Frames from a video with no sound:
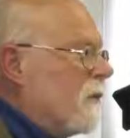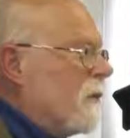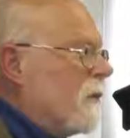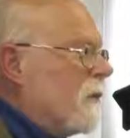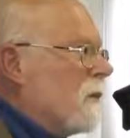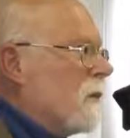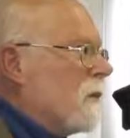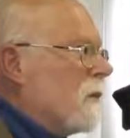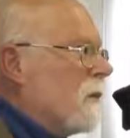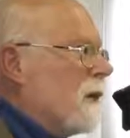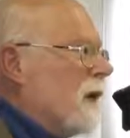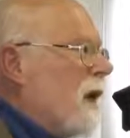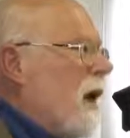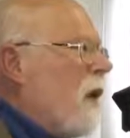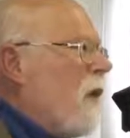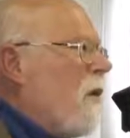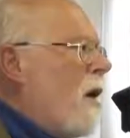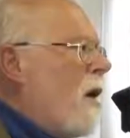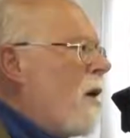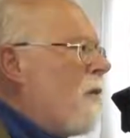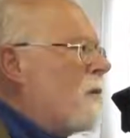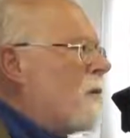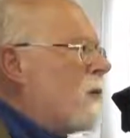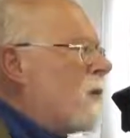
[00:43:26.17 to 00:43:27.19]

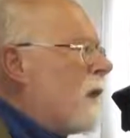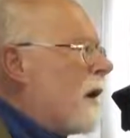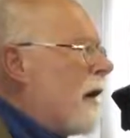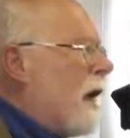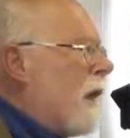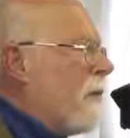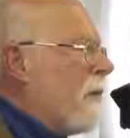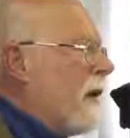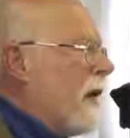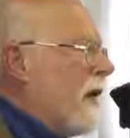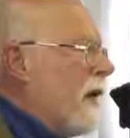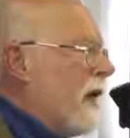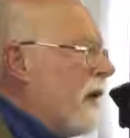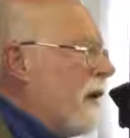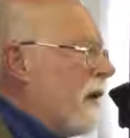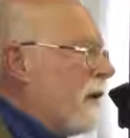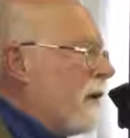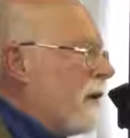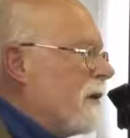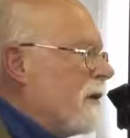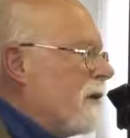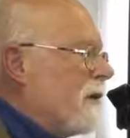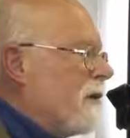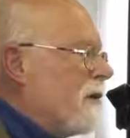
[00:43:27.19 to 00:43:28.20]
Nawabs were coming in.
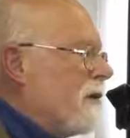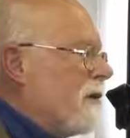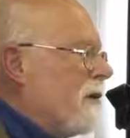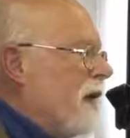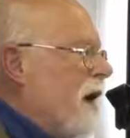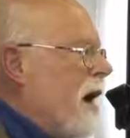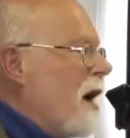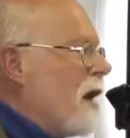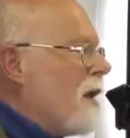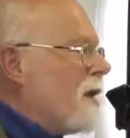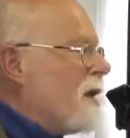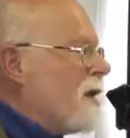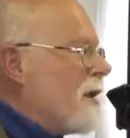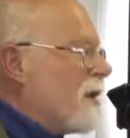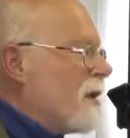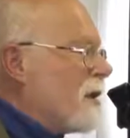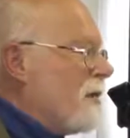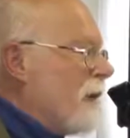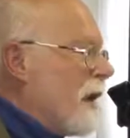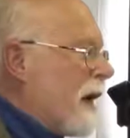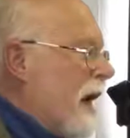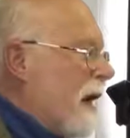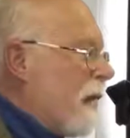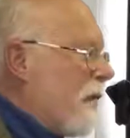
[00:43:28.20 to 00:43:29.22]
Rajas were
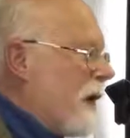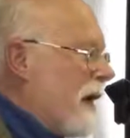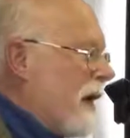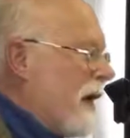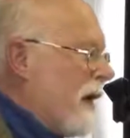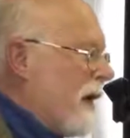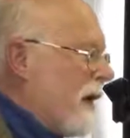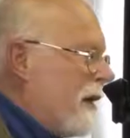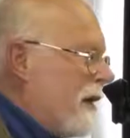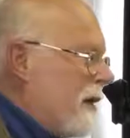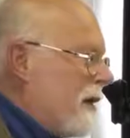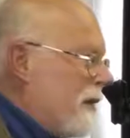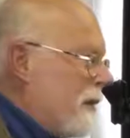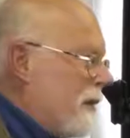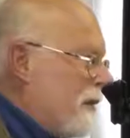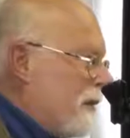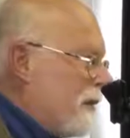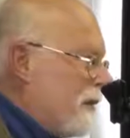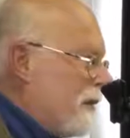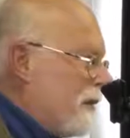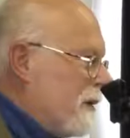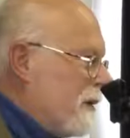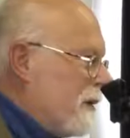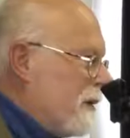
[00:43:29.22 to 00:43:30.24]
coming in.
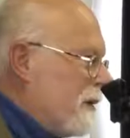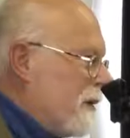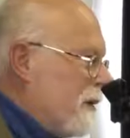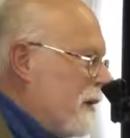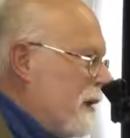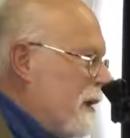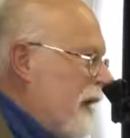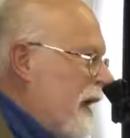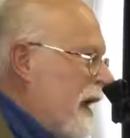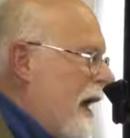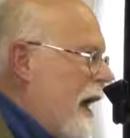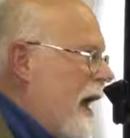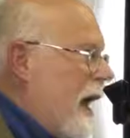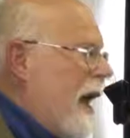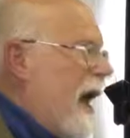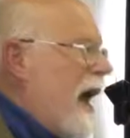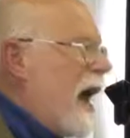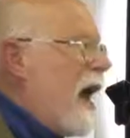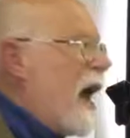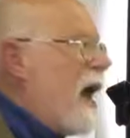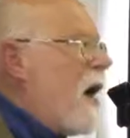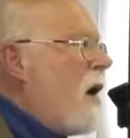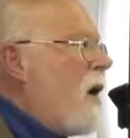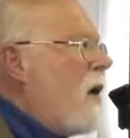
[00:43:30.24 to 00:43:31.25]

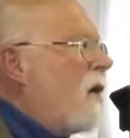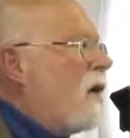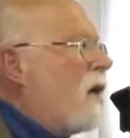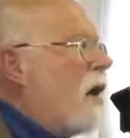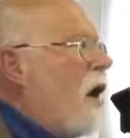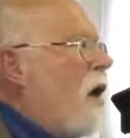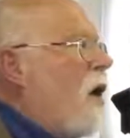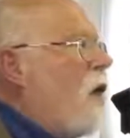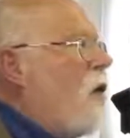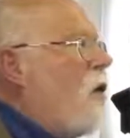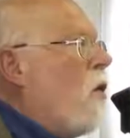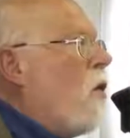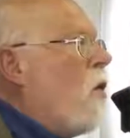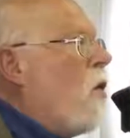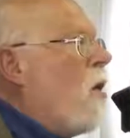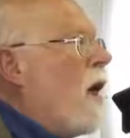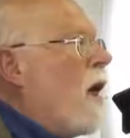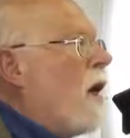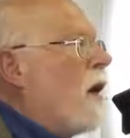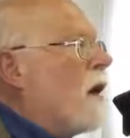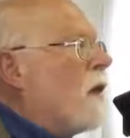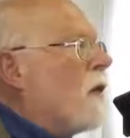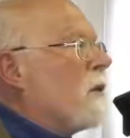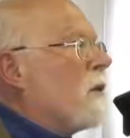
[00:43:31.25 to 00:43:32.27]
The whole
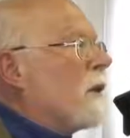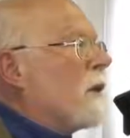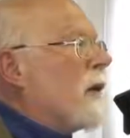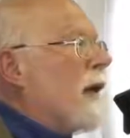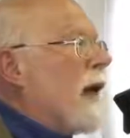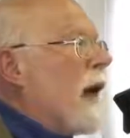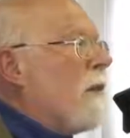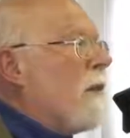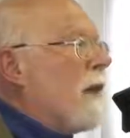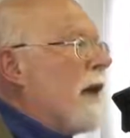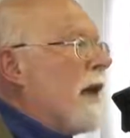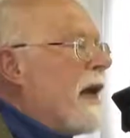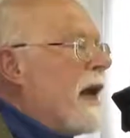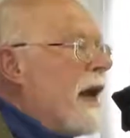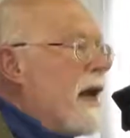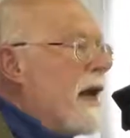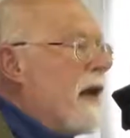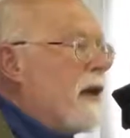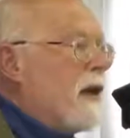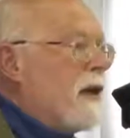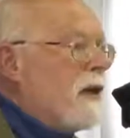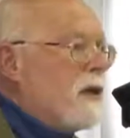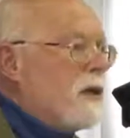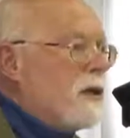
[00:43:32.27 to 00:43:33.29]
world was coming
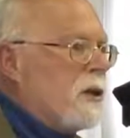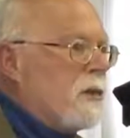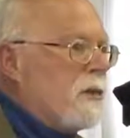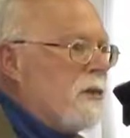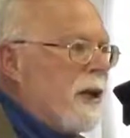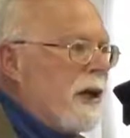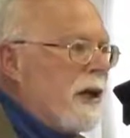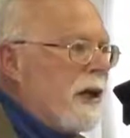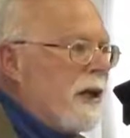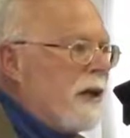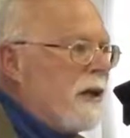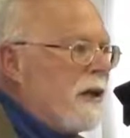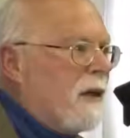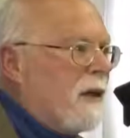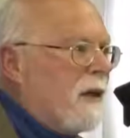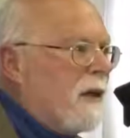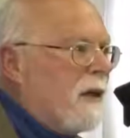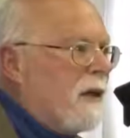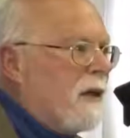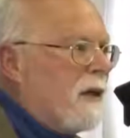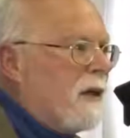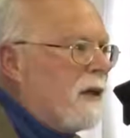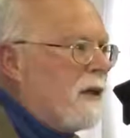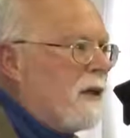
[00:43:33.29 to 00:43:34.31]
in to Britain
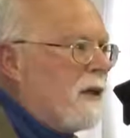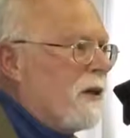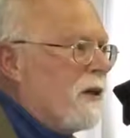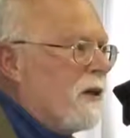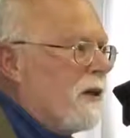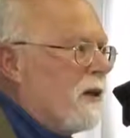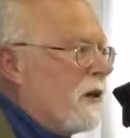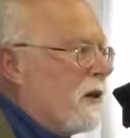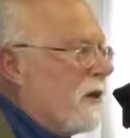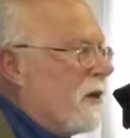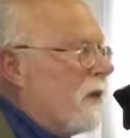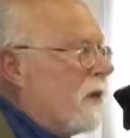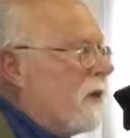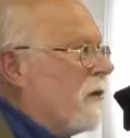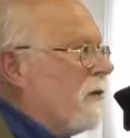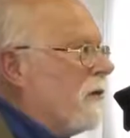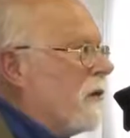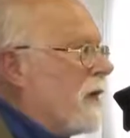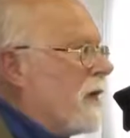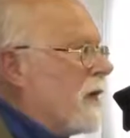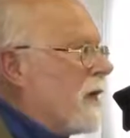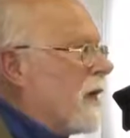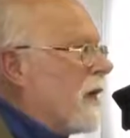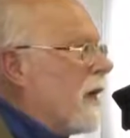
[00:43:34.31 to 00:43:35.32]
for the
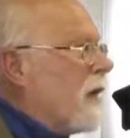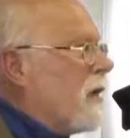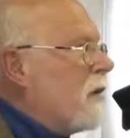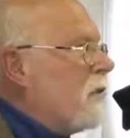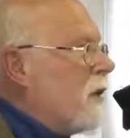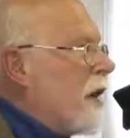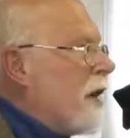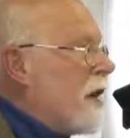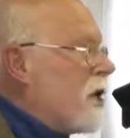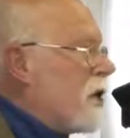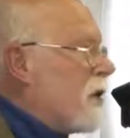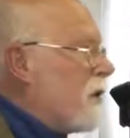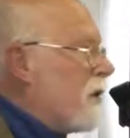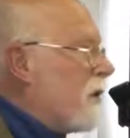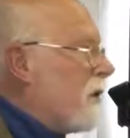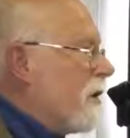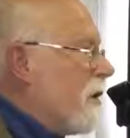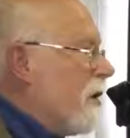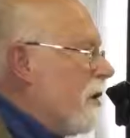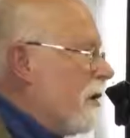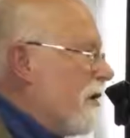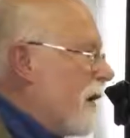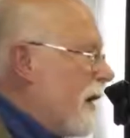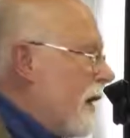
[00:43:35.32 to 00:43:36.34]
celebration of the
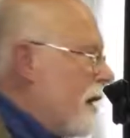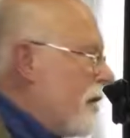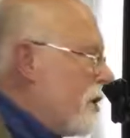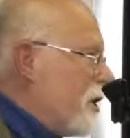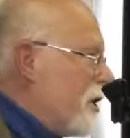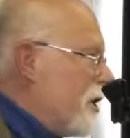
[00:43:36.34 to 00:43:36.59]
coronation.